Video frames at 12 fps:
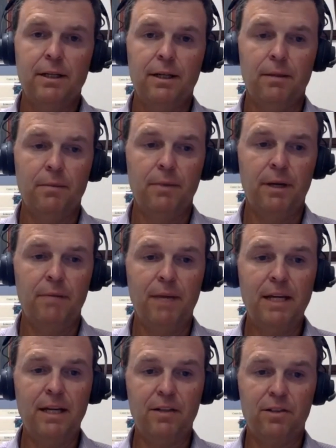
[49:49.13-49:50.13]
um, and
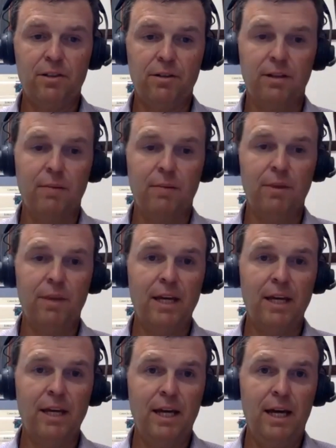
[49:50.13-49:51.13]
making certain that when
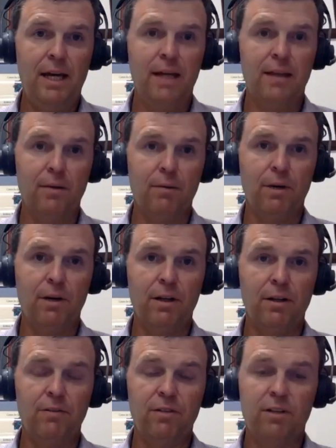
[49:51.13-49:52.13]
they can, they're wearing those.